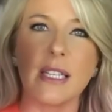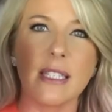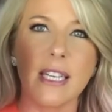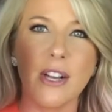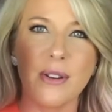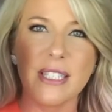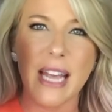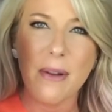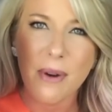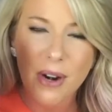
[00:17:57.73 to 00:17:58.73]
is Cinco to
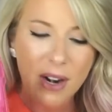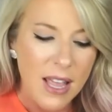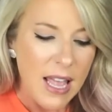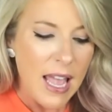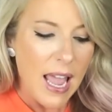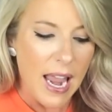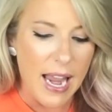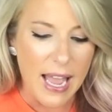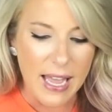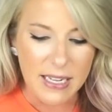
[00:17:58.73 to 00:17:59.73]
Sight Word.
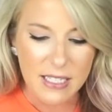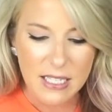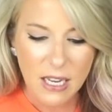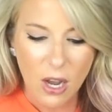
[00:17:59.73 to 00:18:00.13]
And